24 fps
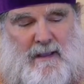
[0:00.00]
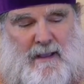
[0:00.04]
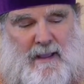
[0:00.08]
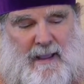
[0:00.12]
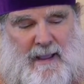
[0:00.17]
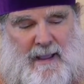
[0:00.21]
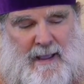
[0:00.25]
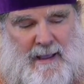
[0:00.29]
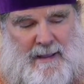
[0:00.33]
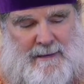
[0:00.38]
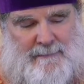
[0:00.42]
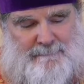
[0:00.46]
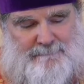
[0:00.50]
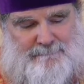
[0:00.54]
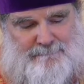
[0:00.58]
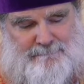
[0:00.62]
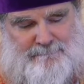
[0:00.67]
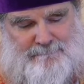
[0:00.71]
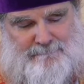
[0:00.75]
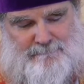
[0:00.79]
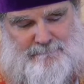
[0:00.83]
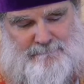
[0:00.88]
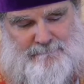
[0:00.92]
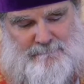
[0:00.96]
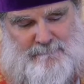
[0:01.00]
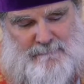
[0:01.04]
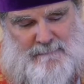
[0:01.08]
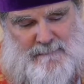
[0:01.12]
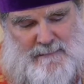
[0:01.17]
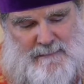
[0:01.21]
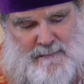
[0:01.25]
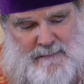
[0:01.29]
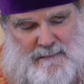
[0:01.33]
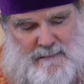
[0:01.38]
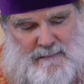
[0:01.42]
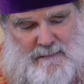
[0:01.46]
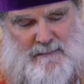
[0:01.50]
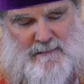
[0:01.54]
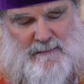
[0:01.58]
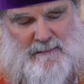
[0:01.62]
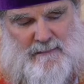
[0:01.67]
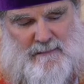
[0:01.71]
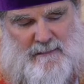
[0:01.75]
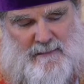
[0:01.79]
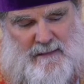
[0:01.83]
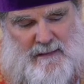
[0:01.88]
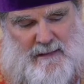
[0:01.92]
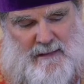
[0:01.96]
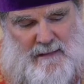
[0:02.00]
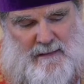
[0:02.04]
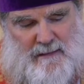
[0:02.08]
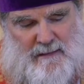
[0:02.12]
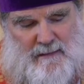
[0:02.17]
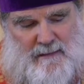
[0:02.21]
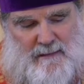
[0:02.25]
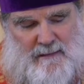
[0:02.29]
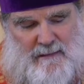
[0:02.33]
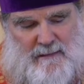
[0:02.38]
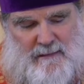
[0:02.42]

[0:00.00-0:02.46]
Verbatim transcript: And the